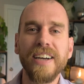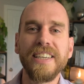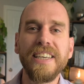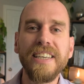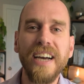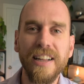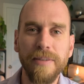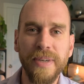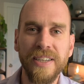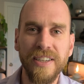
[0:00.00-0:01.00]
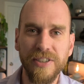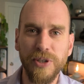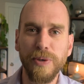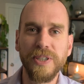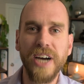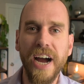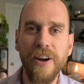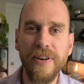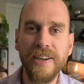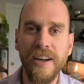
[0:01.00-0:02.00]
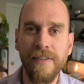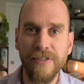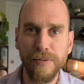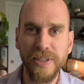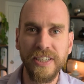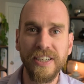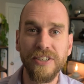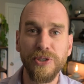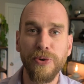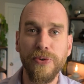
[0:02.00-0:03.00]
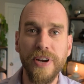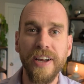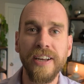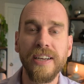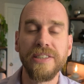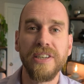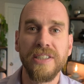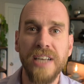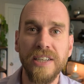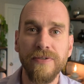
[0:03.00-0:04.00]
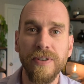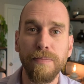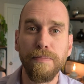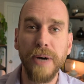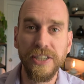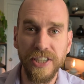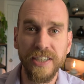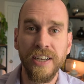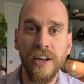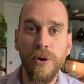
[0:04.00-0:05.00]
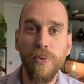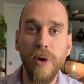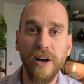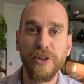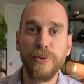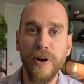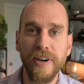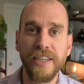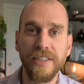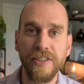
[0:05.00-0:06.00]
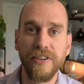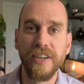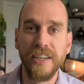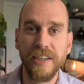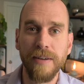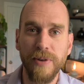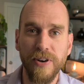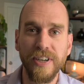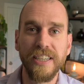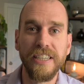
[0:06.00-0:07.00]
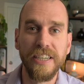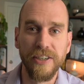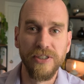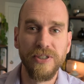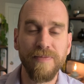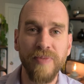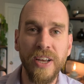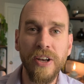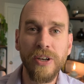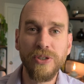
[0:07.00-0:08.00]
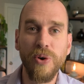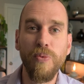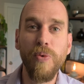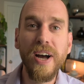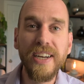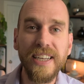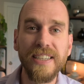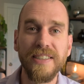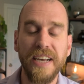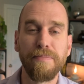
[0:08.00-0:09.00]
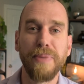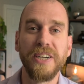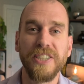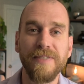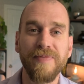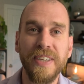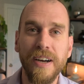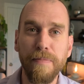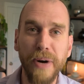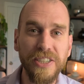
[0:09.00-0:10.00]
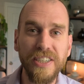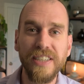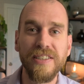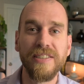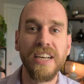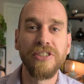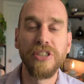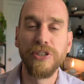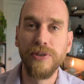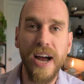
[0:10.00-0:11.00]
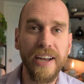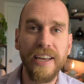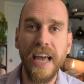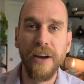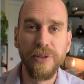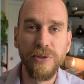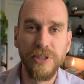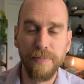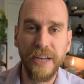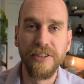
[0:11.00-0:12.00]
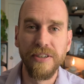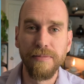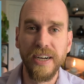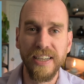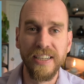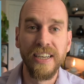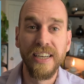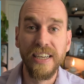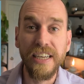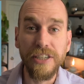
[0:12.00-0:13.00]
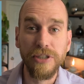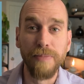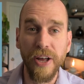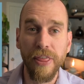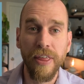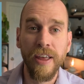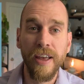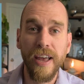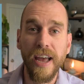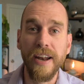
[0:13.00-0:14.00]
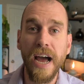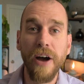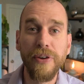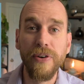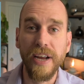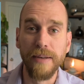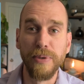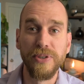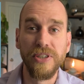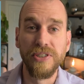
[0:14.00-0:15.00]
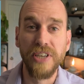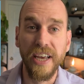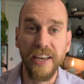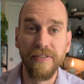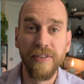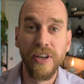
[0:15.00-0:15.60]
key element to retiring comfortably is creating a successful budget while you are in your income earning years. So what is a budget? A budget is essentially tracking how you spend your money each month and how you're able to save.